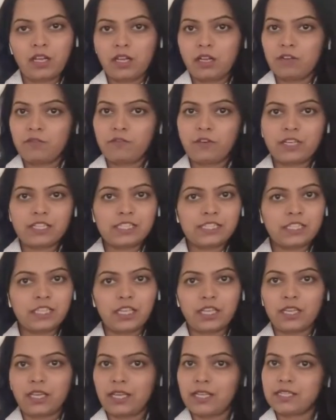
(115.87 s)
First
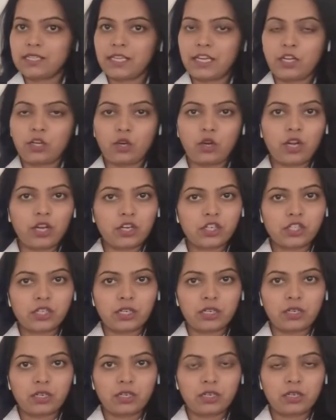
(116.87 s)
thing is introduction.
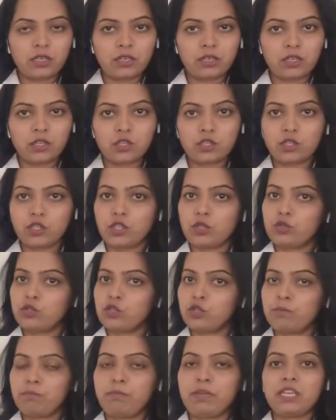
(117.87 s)
So you
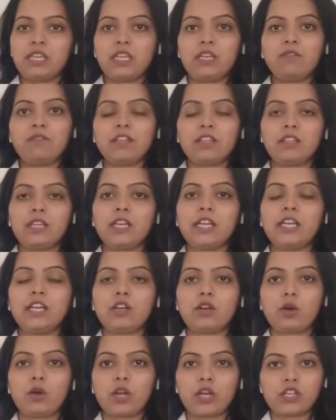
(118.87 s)
should begin with the
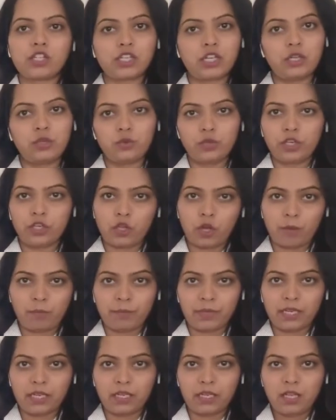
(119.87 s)
introduction to a
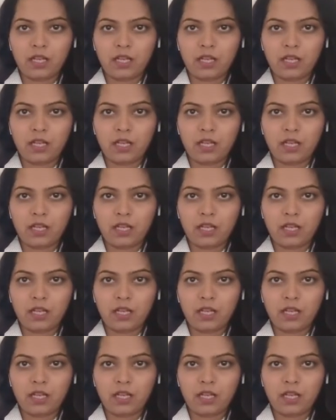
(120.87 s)
topic.